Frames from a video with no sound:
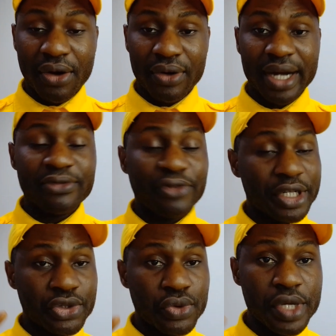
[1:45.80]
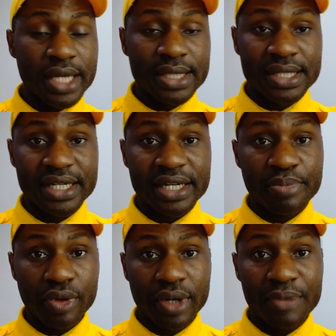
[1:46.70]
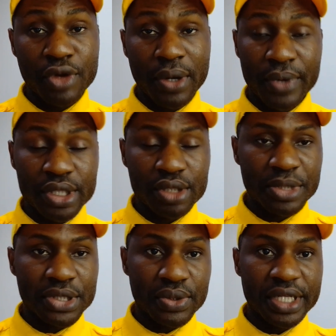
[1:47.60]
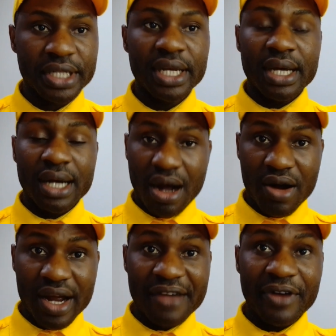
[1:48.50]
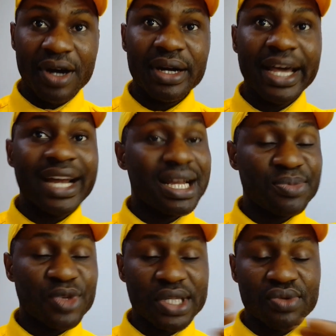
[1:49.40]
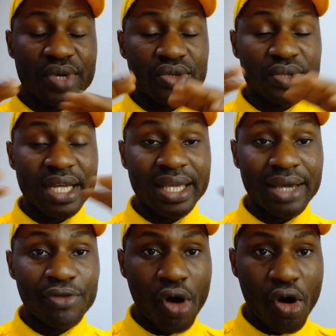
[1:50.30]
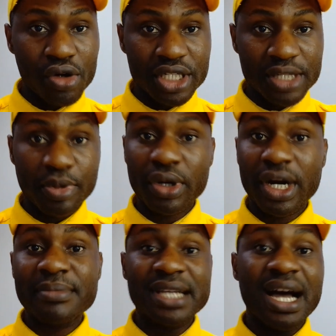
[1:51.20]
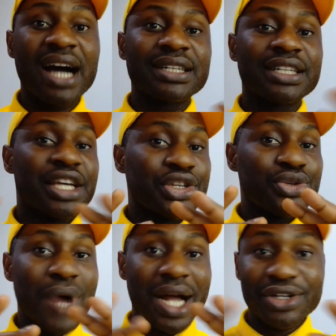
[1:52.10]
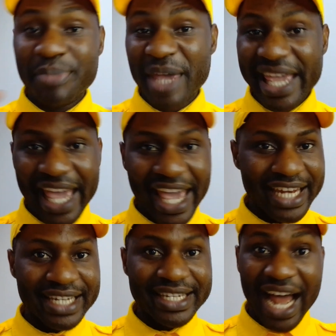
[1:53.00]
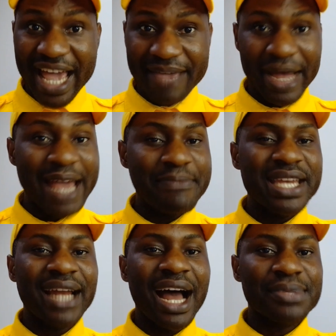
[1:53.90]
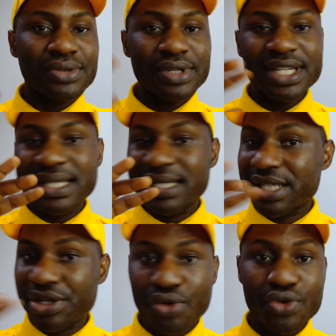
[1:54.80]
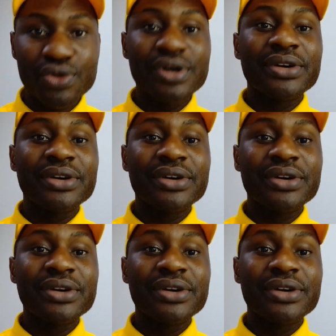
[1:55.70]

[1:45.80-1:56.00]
all right, for the 2 years degree program you are going to be studying. However, Erasmus is going to take care of all these programs and you are not paying any dime. I mean, absolutely 0